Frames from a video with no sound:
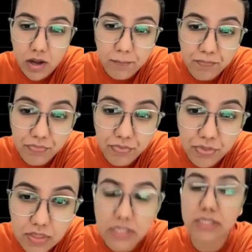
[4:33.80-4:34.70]

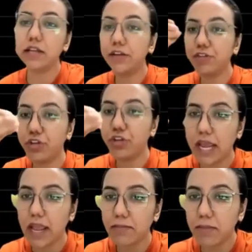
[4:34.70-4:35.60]
this, if you take
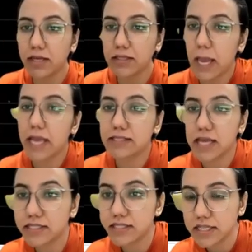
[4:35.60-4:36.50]
a minus x
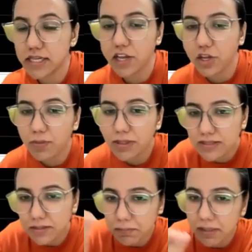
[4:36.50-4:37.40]
as t, you will
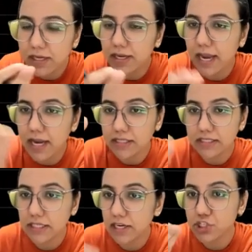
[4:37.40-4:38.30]
simply gonna get
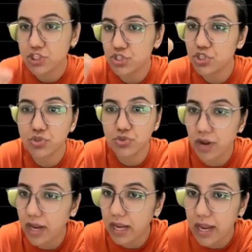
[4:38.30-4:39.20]
integration 0 to
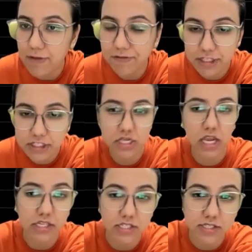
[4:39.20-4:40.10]
a fx
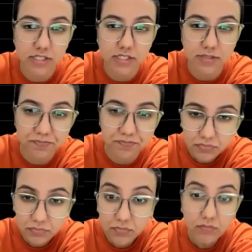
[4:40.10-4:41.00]
dx.
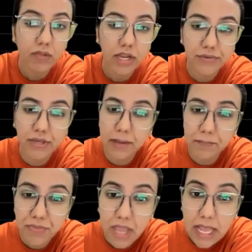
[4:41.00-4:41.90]
Okay,
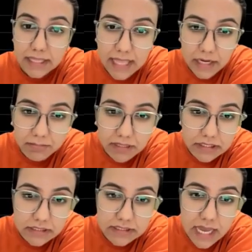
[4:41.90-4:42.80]
that
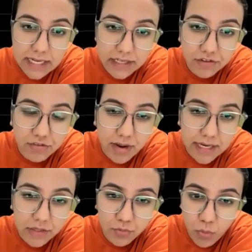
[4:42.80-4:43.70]
means I can
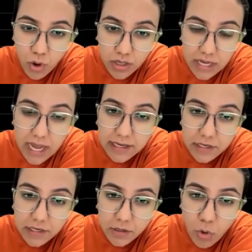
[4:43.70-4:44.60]
write what? I
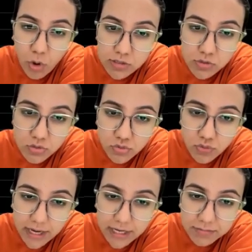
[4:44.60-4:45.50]
can also write
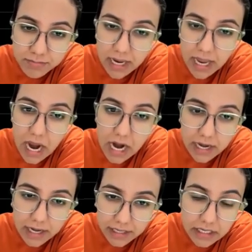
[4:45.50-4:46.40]
my I
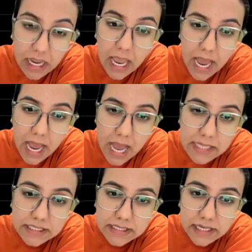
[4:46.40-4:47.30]
as
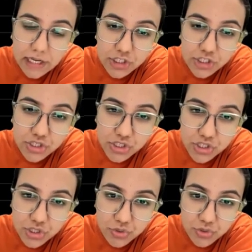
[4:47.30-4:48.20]
integration
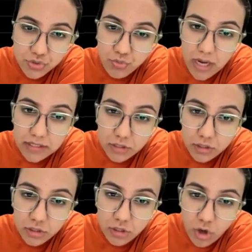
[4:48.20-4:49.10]
0 to 1
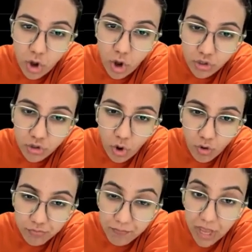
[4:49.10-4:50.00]
ln of.
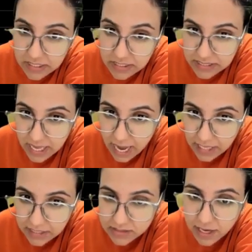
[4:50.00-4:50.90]
This
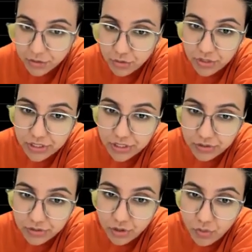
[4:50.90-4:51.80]
x right over
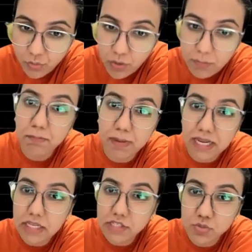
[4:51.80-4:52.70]
here will be
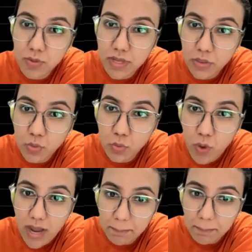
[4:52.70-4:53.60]
replaced with
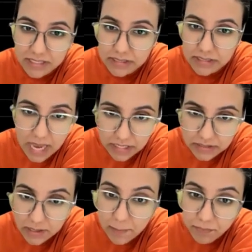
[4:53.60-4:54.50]
1 minus
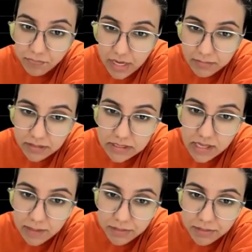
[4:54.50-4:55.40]
x. That means
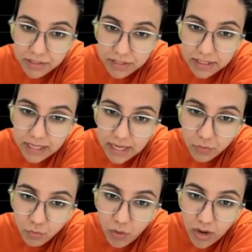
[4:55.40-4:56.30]
I'm going to get
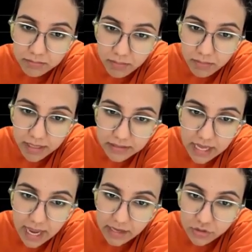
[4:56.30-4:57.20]
1 minus
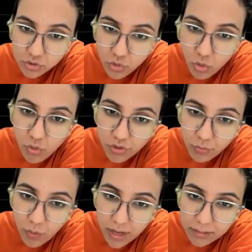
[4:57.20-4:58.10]
x over
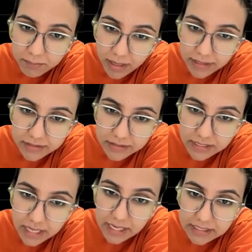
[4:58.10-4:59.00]
1 minus
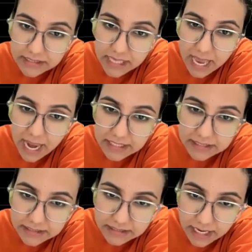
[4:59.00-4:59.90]
x and
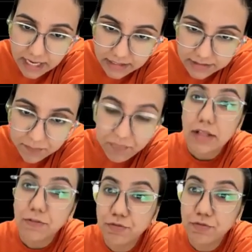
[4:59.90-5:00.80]
dx,
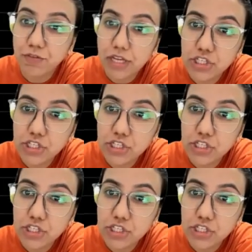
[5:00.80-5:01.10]
which